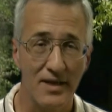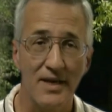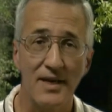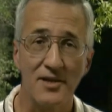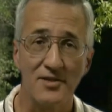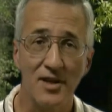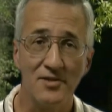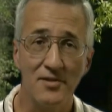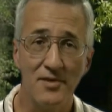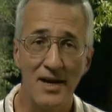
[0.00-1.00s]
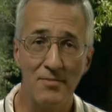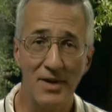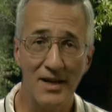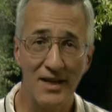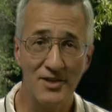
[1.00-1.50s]
It is also not a
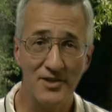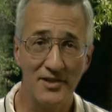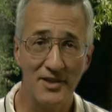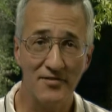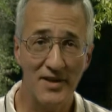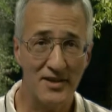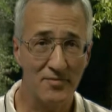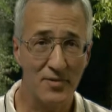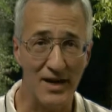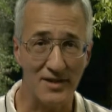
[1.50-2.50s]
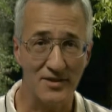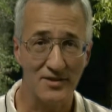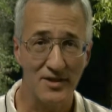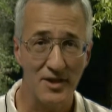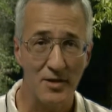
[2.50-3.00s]
biologically effective practice
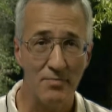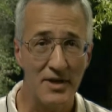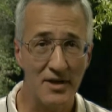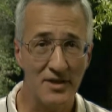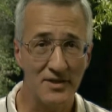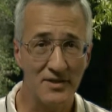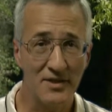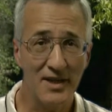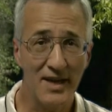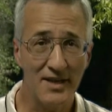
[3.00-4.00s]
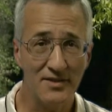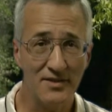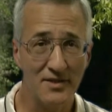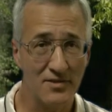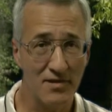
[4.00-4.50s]
because, as in cases
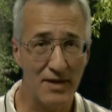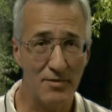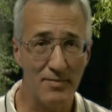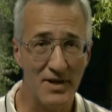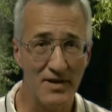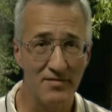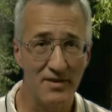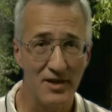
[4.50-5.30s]
described above,